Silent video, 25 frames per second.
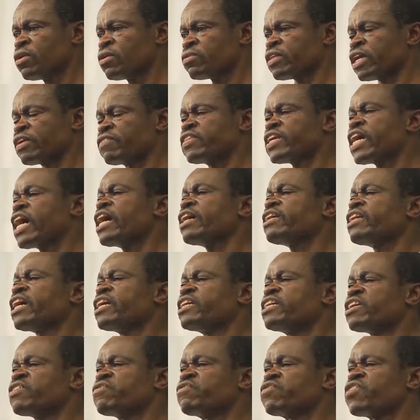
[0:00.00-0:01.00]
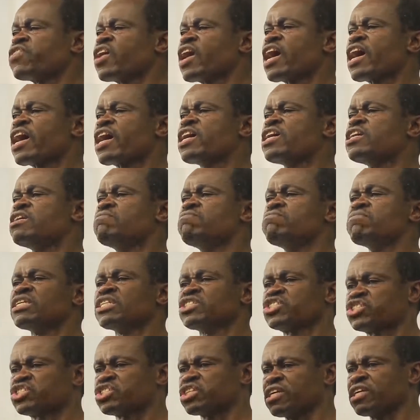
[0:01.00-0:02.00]
that they had a divine
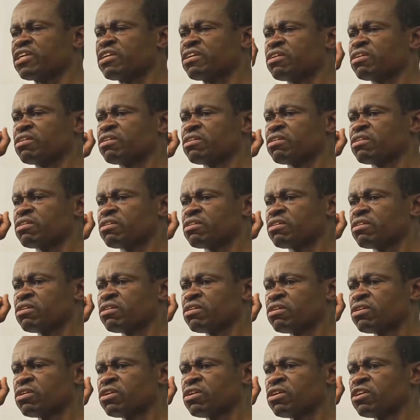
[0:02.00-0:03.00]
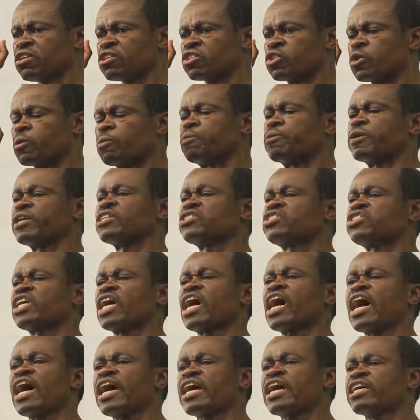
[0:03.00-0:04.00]
mission to
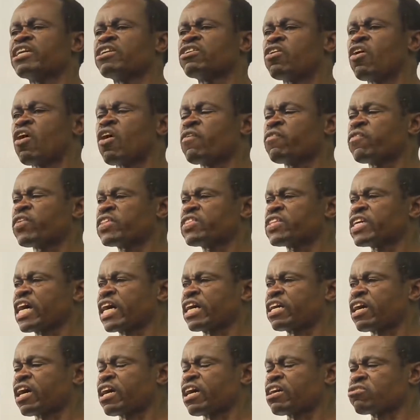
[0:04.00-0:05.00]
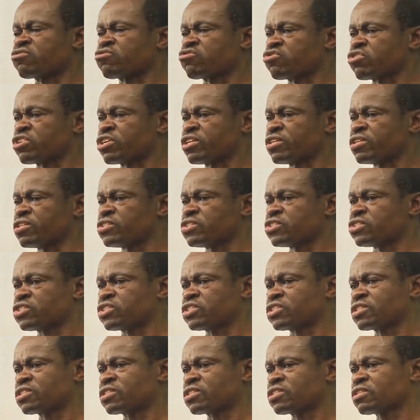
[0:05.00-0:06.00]
preside over their
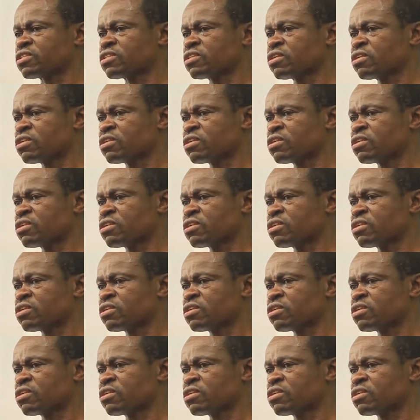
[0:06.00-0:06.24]
countries.